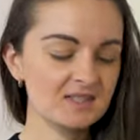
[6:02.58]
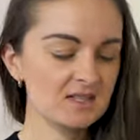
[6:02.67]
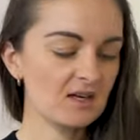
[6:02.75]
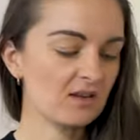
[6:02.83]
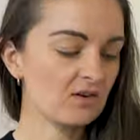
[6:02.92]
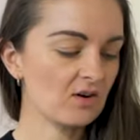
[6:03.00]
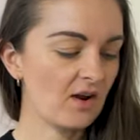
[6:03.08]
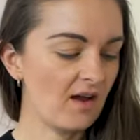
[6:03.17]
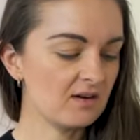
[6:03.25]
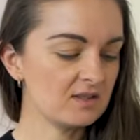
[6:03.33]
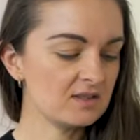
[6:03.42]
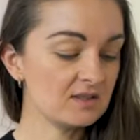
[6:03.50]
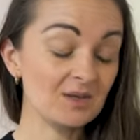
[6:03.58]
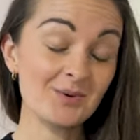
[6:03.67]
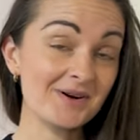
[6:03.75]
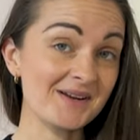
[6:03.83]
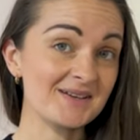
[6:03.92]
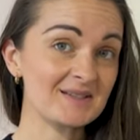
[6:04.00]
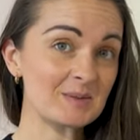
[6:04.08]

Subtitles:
together and see what it is,